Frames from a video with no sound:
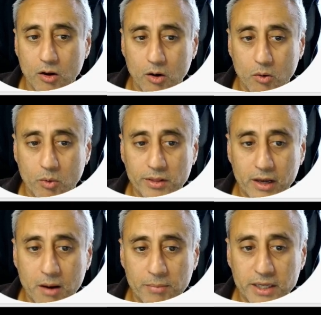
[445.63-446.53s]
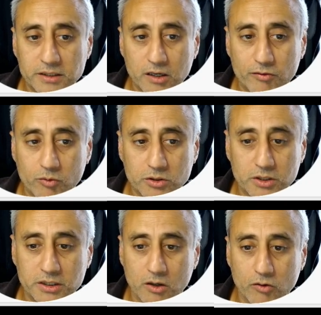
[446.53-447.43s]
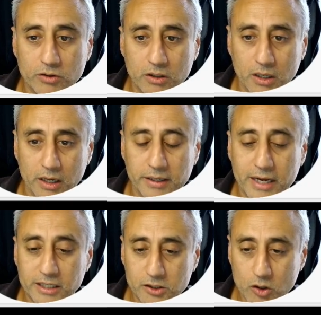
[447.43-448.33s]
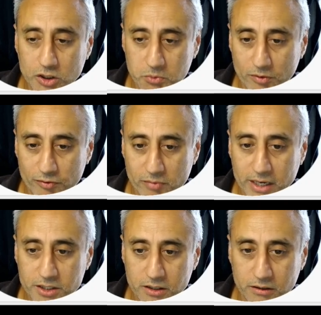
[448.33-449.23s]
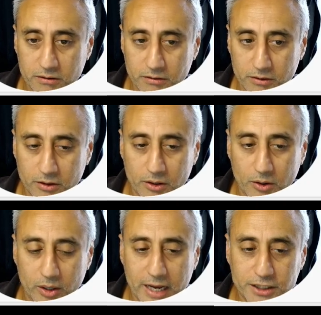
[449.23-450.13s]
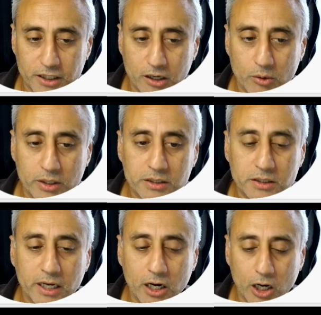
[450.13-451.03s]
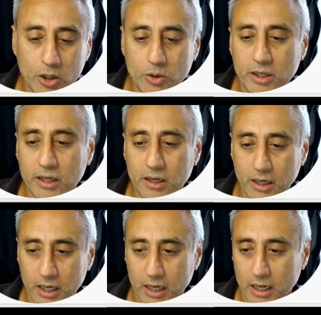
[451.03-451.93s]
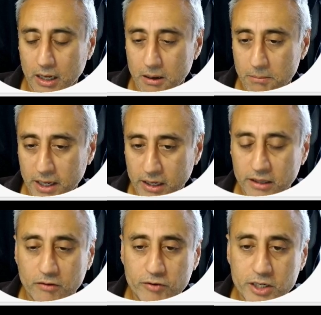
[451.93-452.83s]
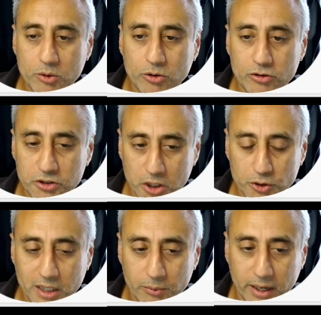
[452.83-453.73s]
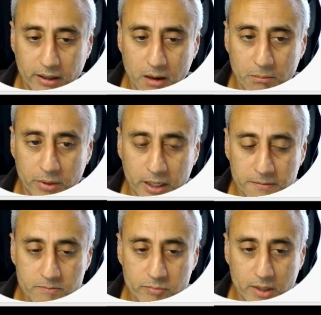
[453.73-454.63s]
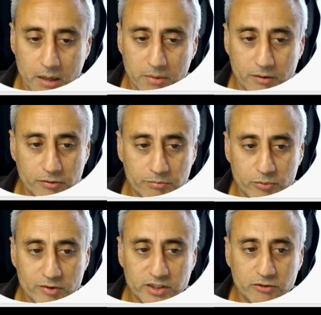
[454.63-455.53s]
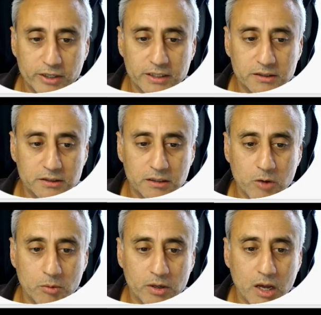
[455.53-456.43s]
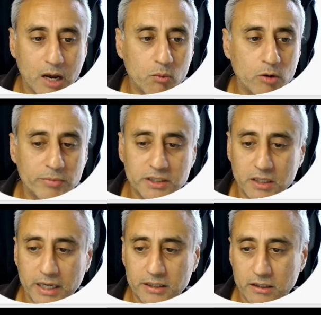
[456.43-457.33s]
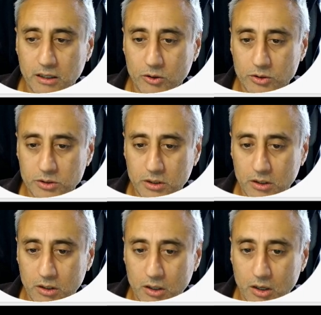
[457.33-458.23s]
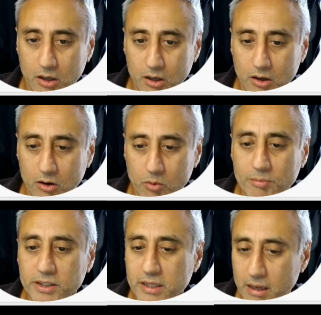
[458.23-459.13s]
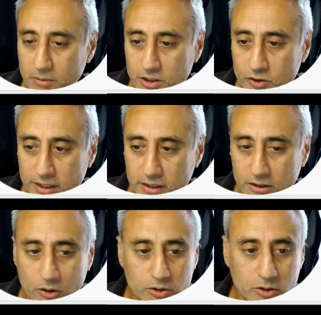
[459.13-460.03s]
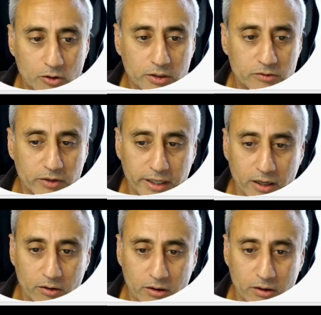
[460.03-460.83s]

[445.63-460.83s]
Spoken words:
when the company itself was dissolved. Now there's lots more information you can actually go with this, including picking individuals who associate with that company. But for privacy reasons at the moment, I won't be selecting those. I won't be demonstrating those on this video.